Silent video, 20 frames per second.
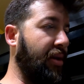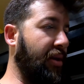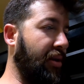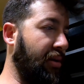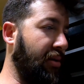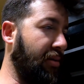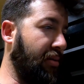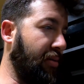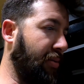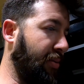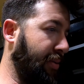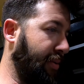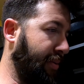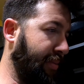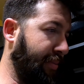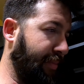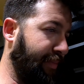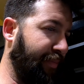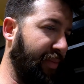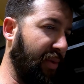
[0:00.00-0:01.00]
then
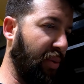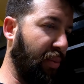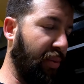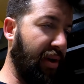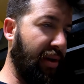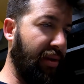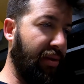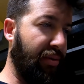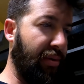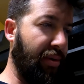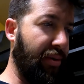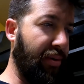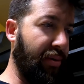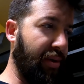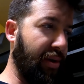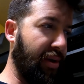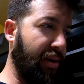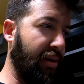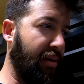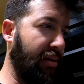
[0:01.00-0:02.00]
when I
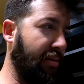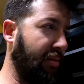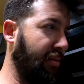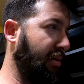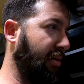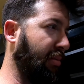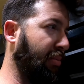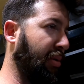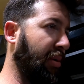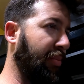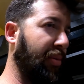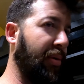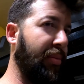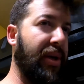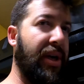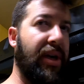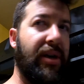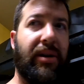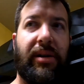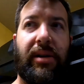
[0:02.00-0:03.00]
throw the bumper
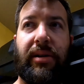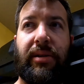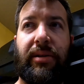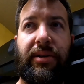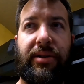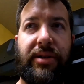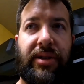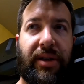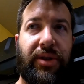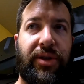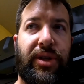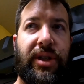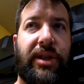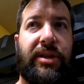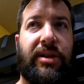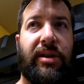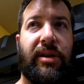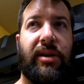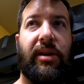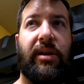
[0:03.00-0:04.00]
back on, so I
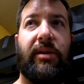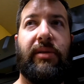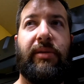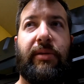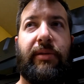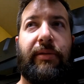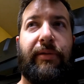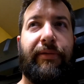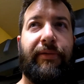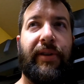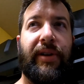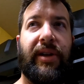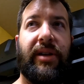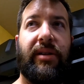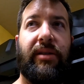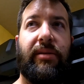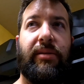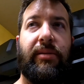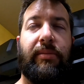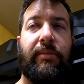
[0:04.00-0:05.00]
just fit
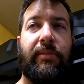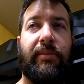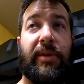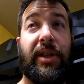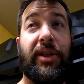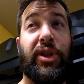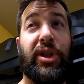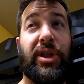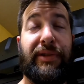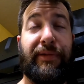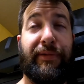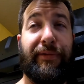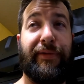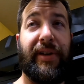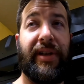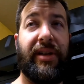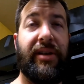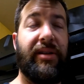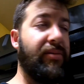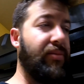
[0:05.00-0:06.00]
it
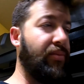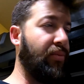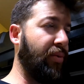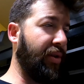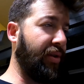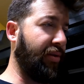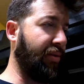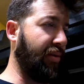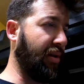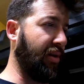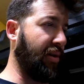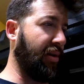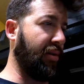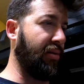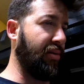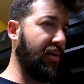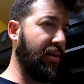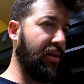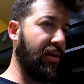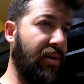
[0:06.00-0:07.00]
with the
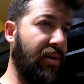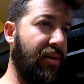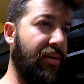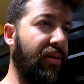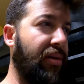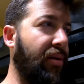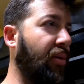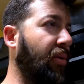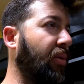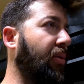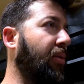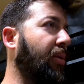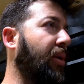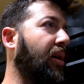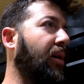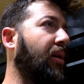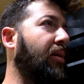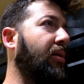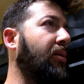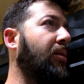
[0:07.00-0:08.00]

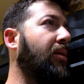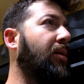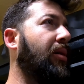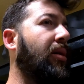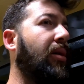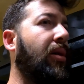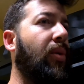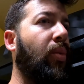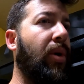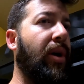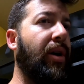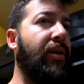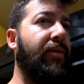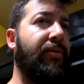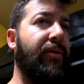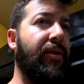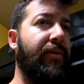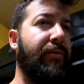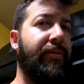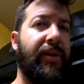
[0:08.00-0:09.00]
new wide
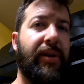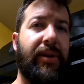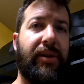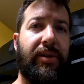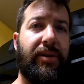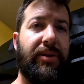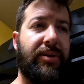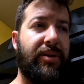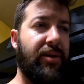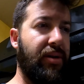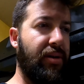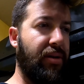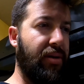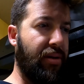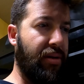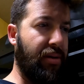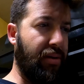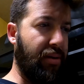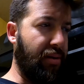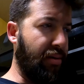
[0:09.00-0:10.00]
front fenders.
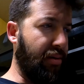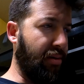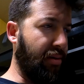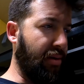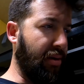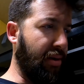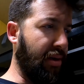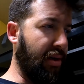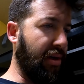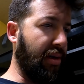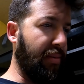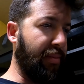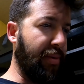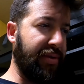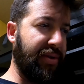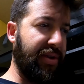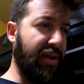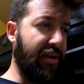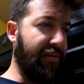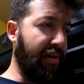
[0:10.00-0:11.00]
I'll
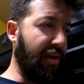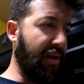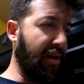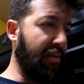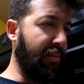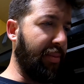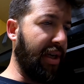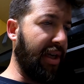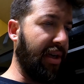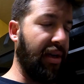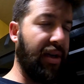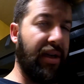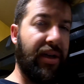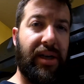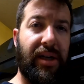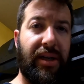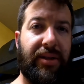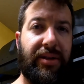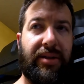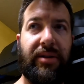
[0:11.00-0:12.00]
see if I need to make any
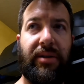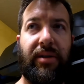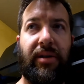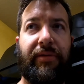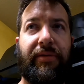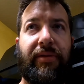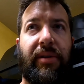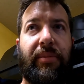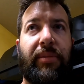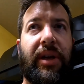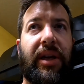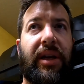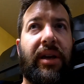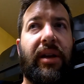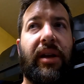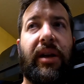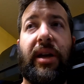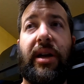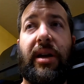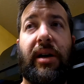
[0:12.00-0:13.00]
cuts or if I'm making
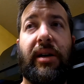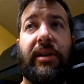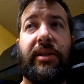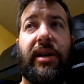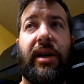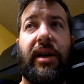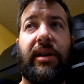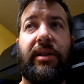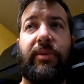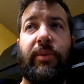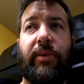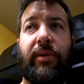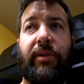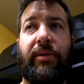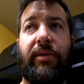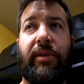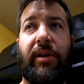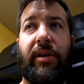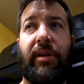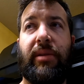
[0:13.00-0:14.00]
any contact
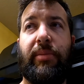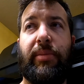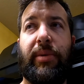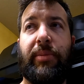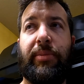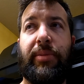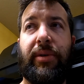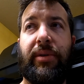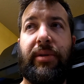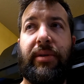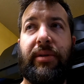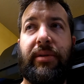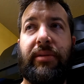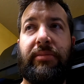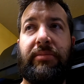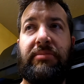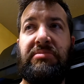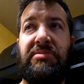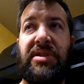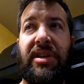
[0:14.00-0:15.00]
with the bumper
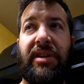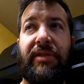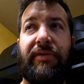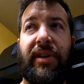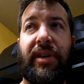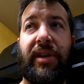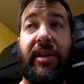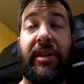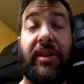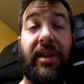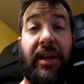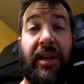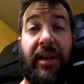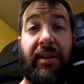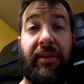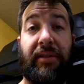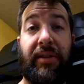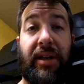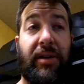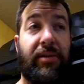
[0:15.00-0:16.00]
and see if I need to take
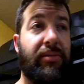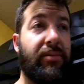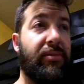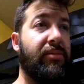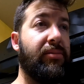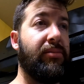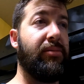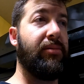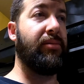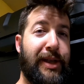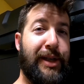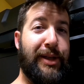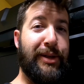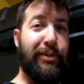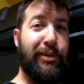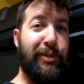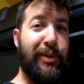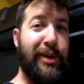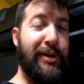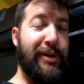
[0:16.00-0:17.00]
anything out. That's
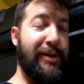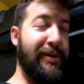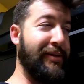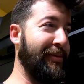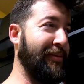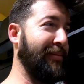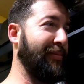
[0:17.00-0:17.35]
where we are.